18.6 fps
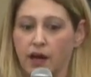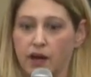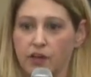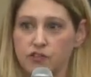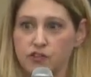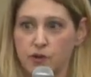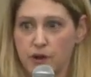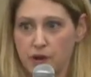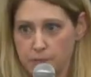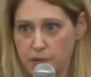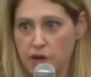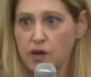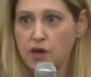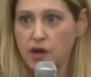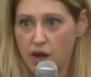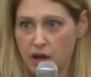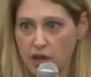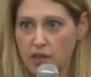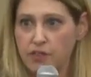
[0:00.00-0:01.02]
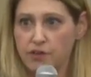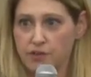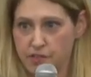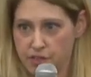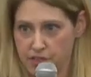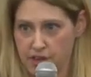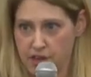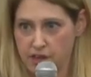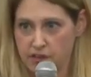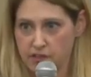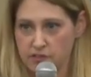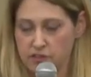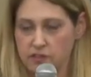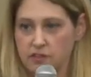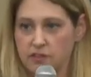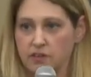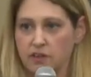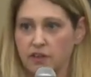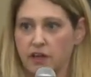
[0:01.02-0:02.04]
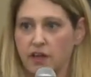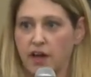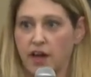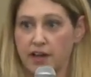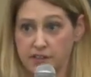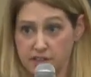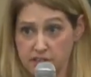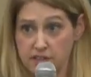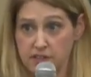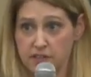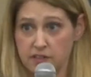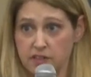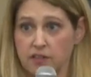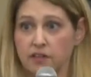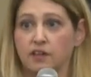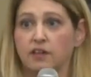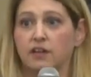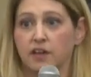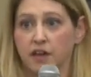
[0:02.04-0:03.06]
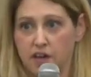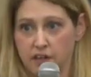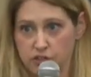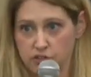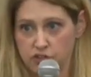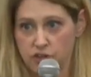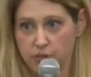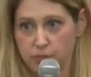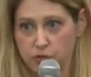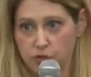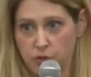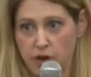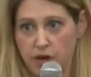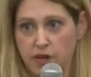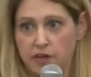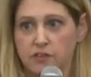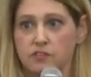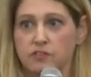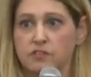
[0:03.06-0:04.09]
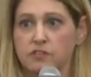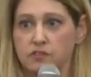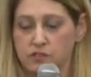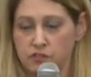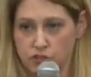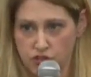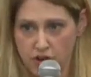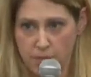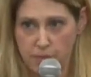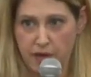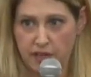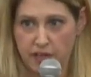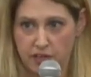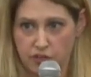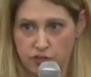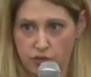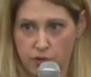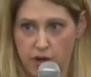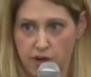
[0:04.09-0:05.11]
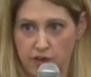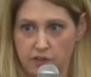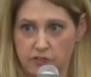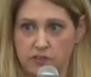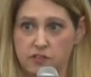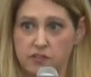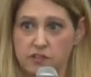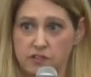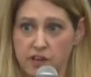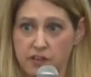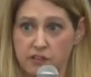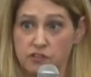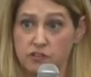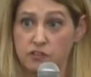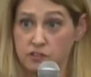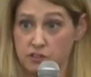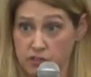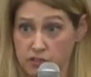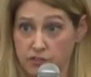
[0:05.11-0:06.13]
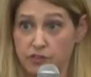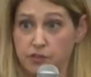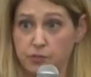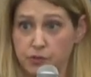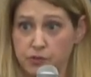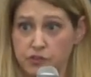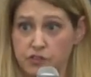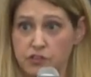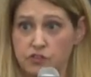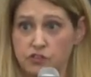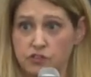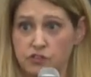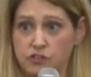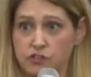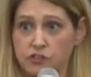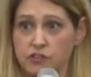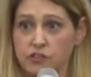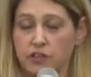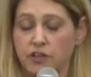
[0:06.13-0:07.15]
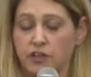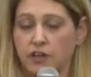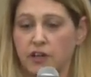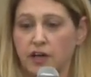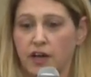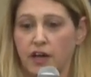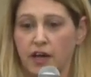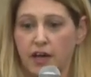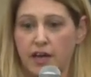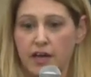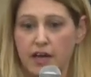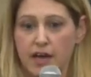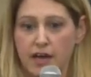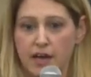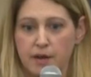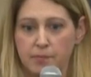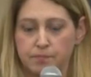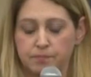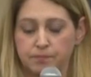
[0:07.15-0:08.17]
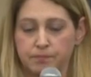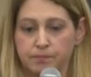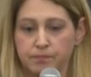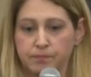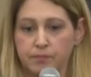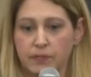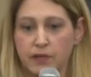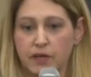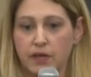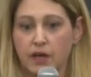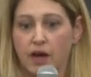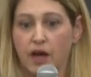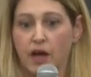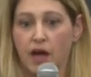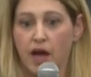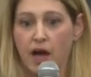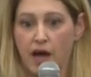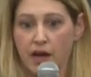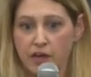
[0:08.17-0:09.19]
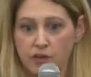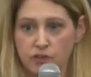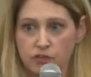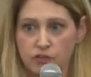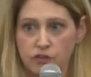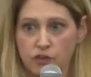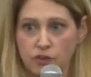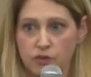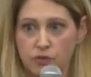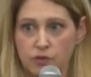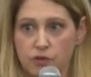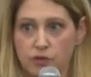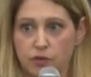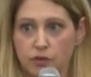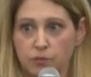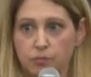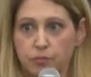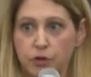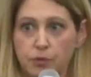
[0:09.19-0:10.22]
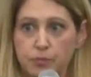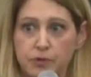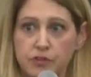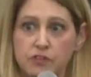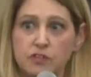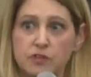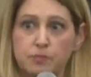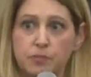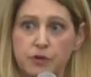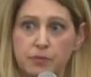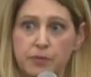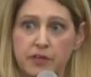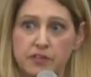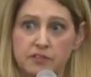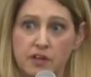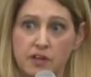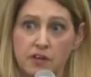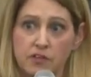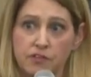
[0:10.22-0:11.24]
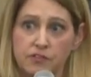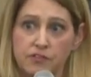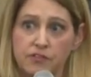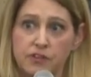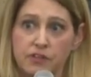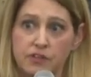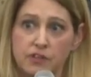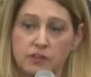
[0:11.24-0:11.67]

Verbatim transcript: so among other things, I did unstrap twice, strap back in twice to test different procedures. Um, I also purposely put myself,